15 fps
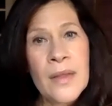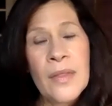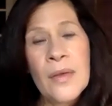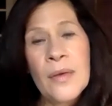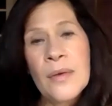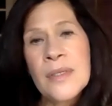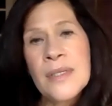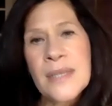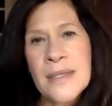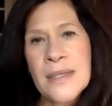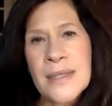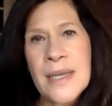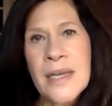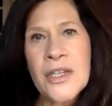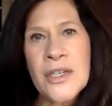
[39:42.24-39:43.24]
those
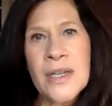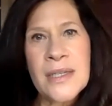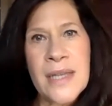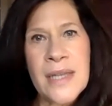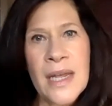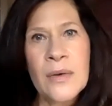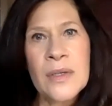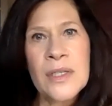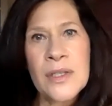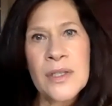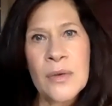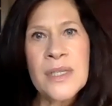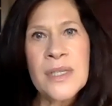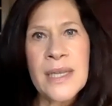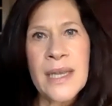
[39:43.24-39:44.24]
sensations that are
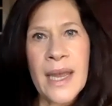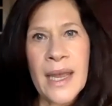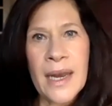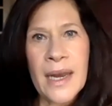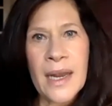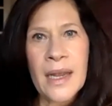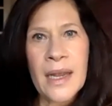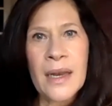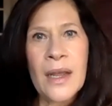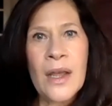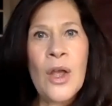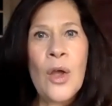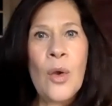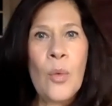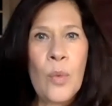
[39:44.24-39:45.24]
associated
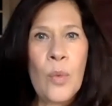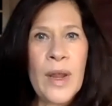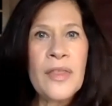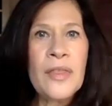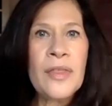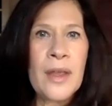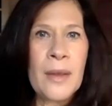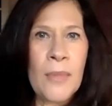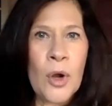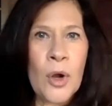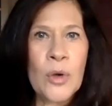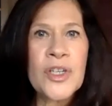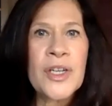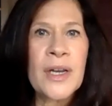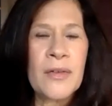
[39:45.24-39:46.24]
with the
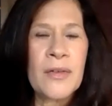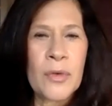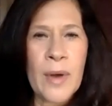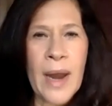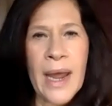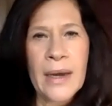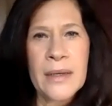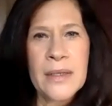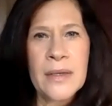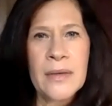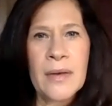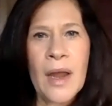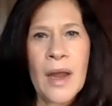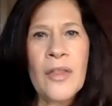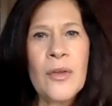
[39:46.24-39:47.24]
emotion of
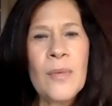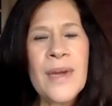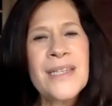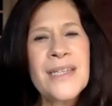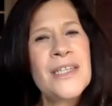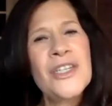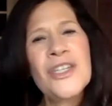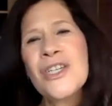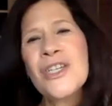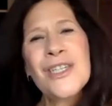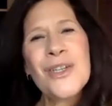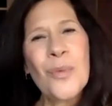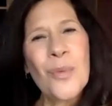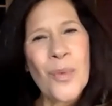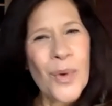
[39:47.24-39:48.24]
gratitude. Otherwise, it's
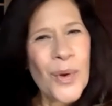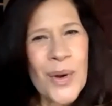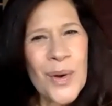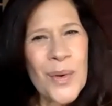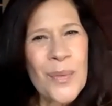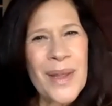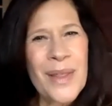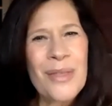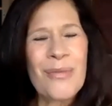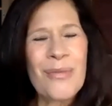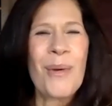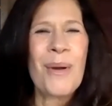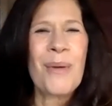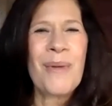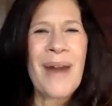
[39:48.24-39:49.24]
just a word we
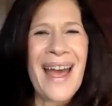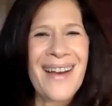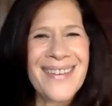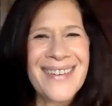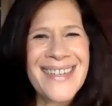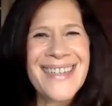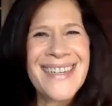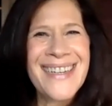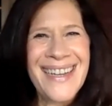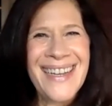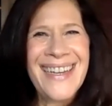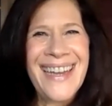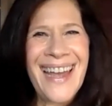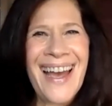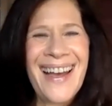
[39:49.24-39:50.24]
throw around.
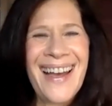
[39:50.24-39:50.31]
Yeah.